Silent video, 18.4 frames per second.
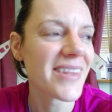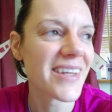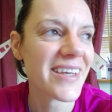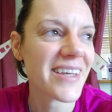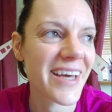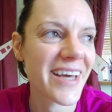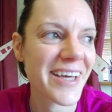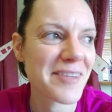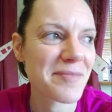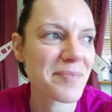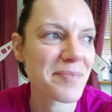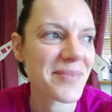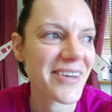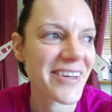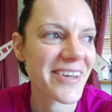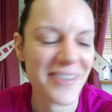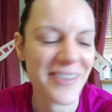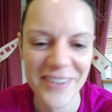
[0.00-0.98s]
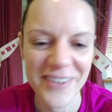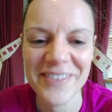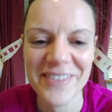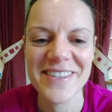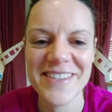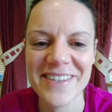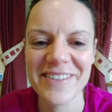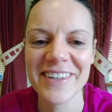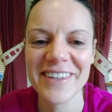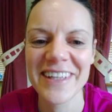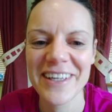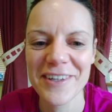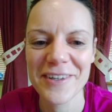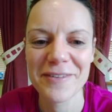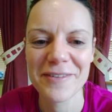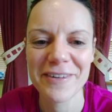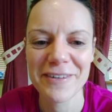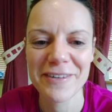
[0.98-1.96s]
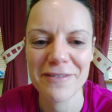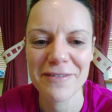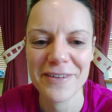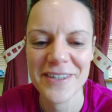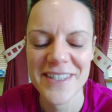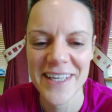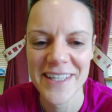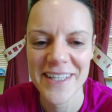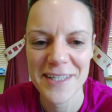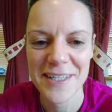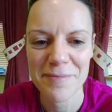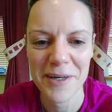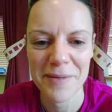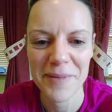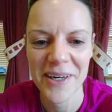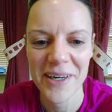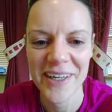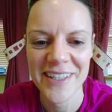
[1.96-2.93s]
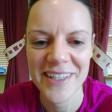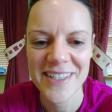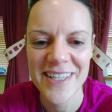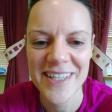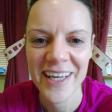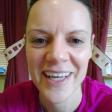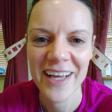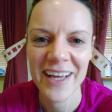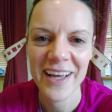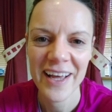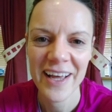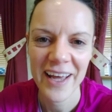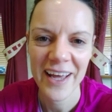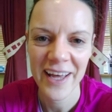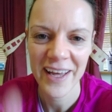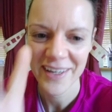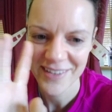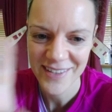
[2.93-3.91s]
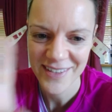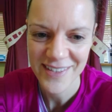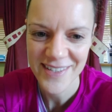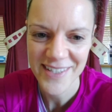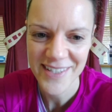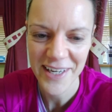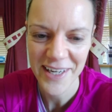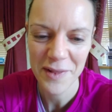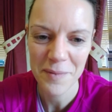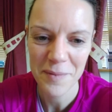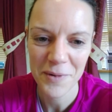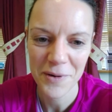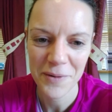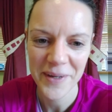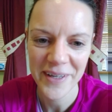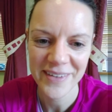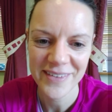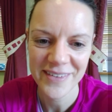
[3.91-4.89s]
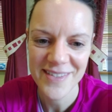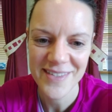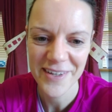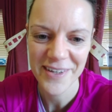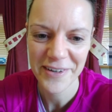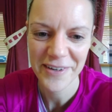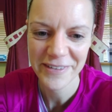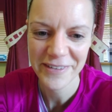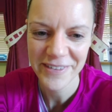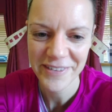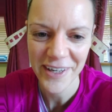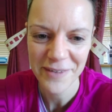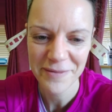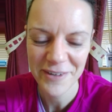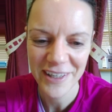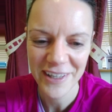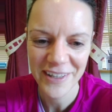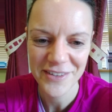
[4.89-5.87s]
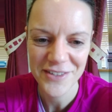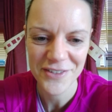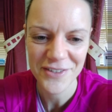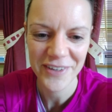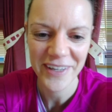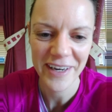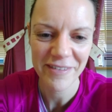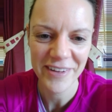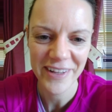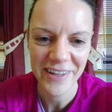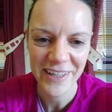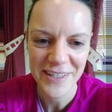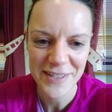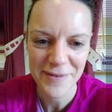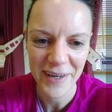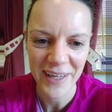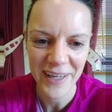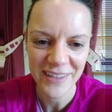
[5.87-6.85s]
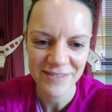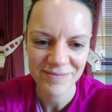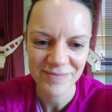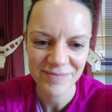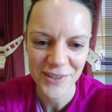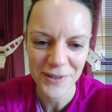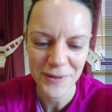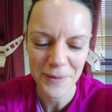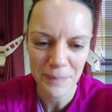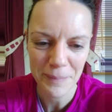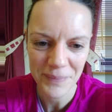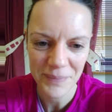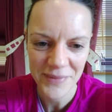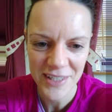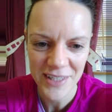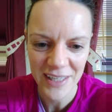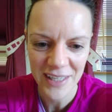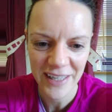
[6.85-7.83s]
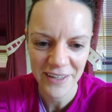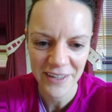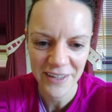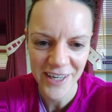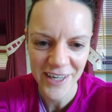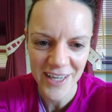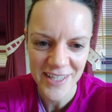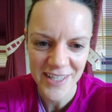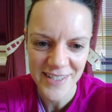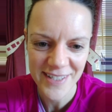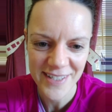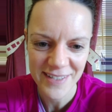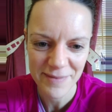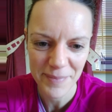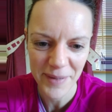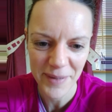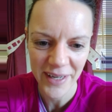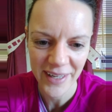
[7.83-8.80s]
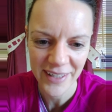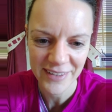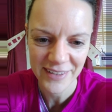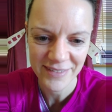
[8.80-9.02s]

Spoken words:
I thought it was a really good one for testing my mind and staying in the moment. So I'm really enjoying everything as well. Cool. Chat later, guys. Bye.